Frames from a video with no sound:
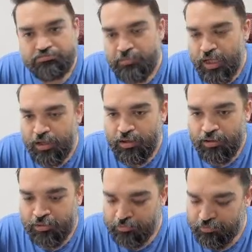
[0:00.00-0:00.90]

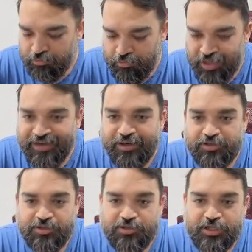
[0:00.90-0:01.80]
market
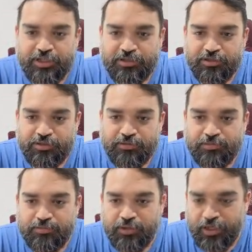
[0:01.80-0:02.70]
research agent,
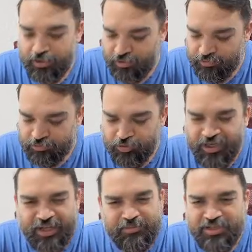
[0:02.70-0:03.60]
right? You can name
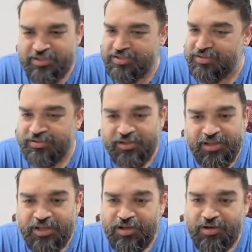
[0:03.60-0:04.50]
this
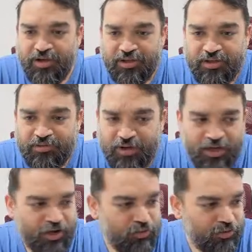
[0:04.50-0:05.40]

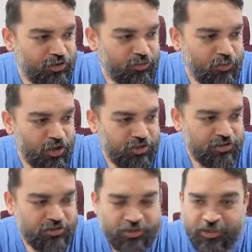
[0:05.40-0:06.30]
however you want
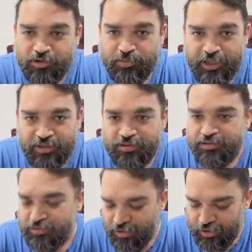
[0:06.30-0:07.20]
it to be,
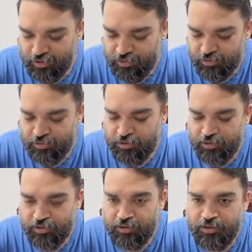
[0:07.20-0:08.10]
right?
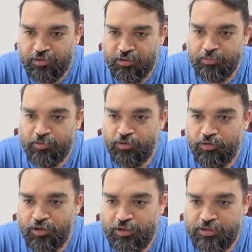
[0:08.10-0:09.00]
I'm going to call
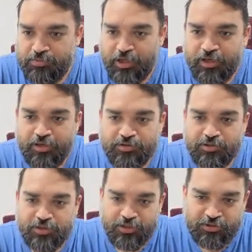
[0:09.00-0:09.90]
this market research
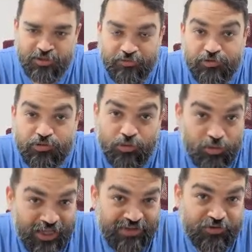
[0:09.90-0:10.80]
agent. If you don't have
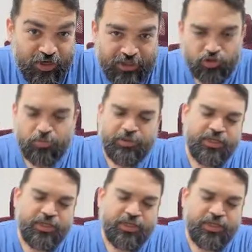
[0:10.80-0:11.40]
your Anthropic key,